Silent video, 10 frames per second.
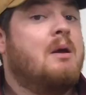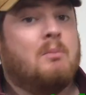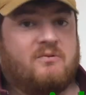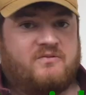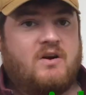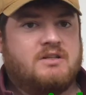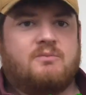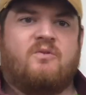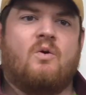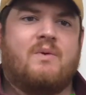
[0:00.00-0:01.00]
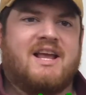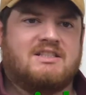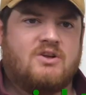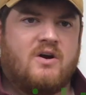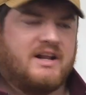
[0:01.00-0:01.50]
But first, before we get
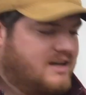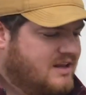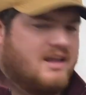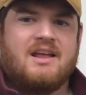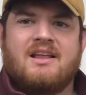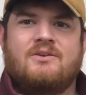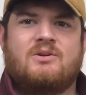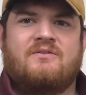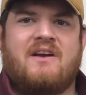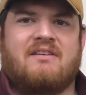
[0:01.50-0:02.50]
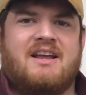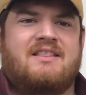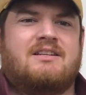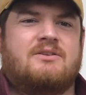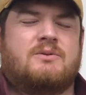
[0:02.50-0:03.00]
started, do us a favor, hit
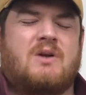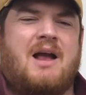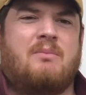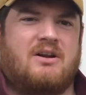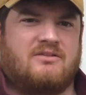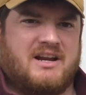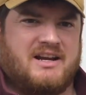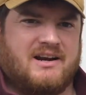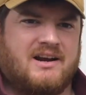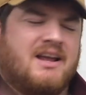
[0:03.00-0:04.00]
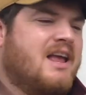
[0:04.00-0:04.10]
the subscribe button right here.